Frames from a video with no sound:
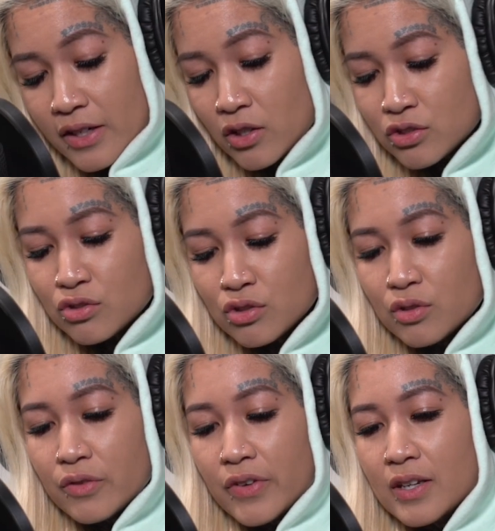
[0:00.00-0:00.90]
And also,
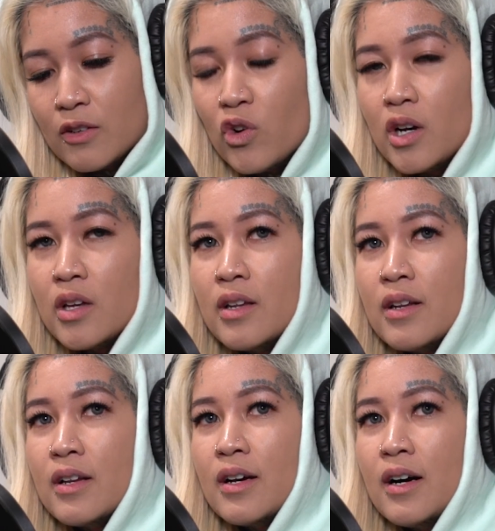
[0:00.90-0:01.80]
too, if
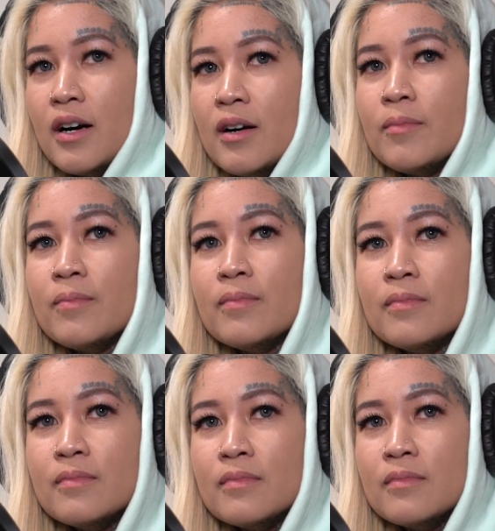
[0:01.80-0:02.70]
anyone
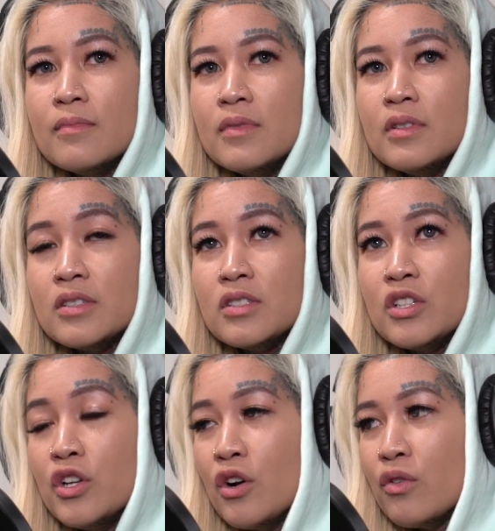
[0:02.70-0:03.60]

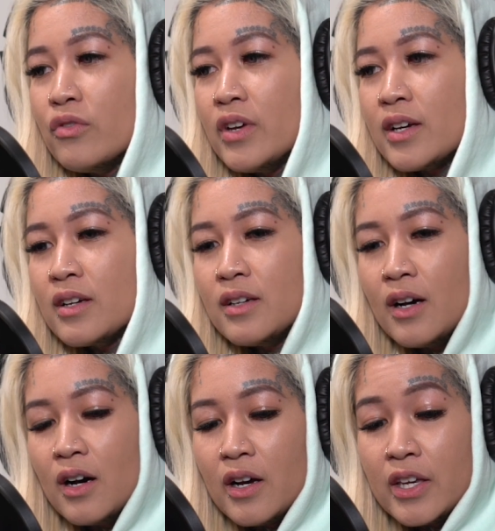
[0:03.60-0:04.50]
doesn't know Vic,
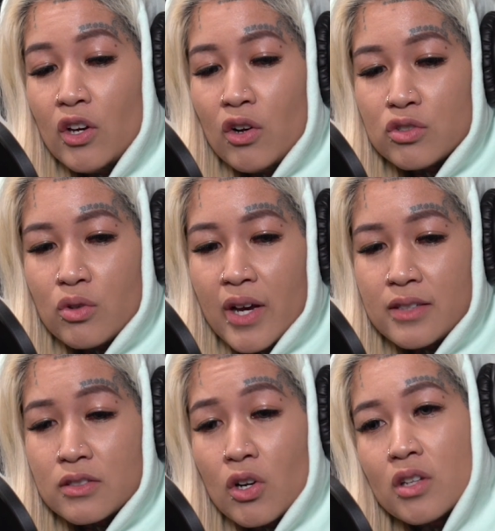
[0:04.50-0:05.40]
he also
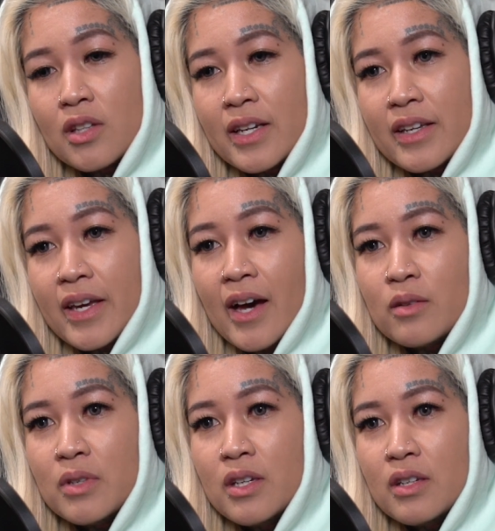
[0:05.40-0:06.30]
has an online
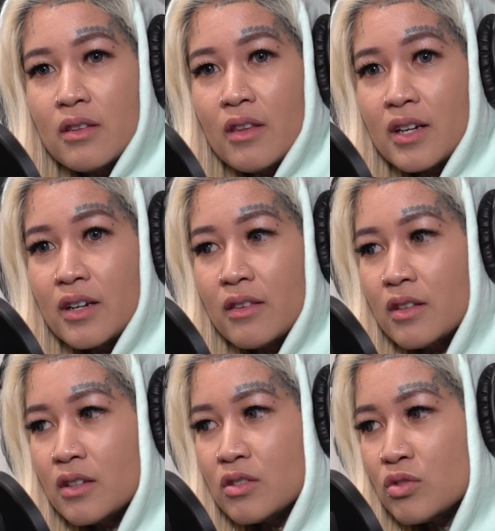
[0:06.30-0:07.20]
academy that I
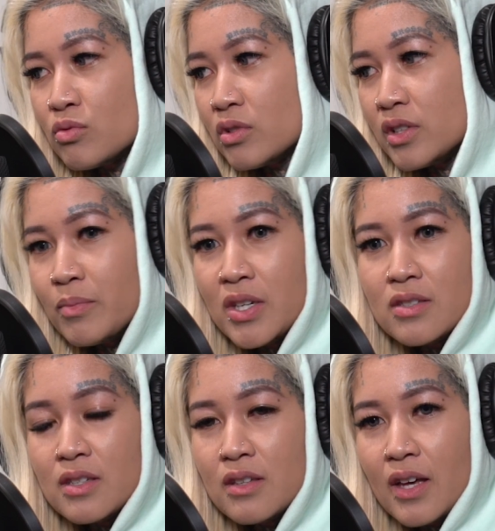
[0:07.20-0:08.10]
think is really
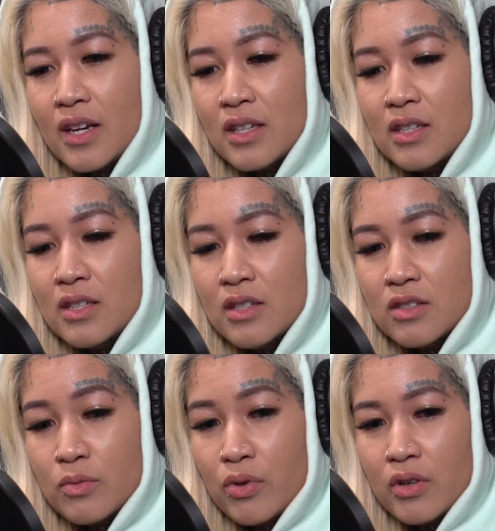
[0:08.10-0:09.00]
amazing, that
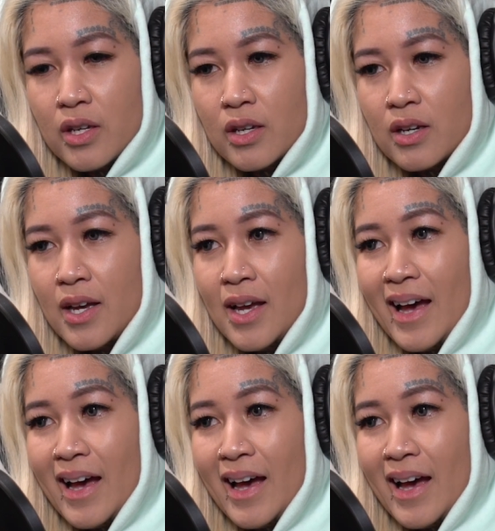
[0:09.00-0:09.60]
he is putting